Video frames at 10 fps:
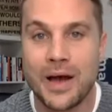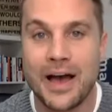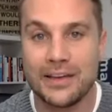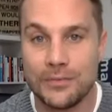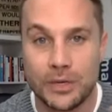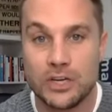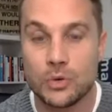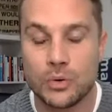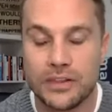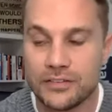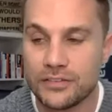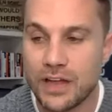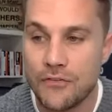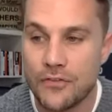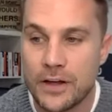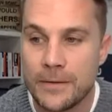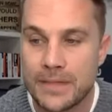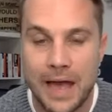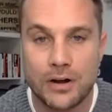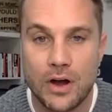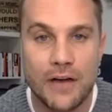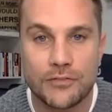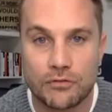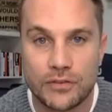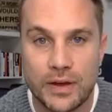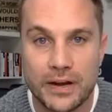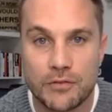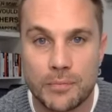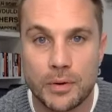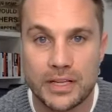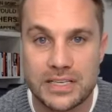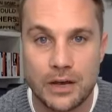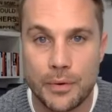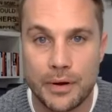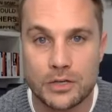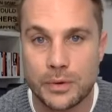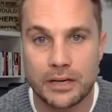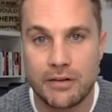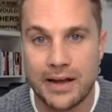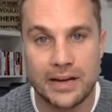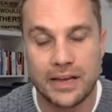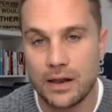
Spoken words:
a way and we can do all this stuff. And then I have to refund everybody and take a 20 grand hit.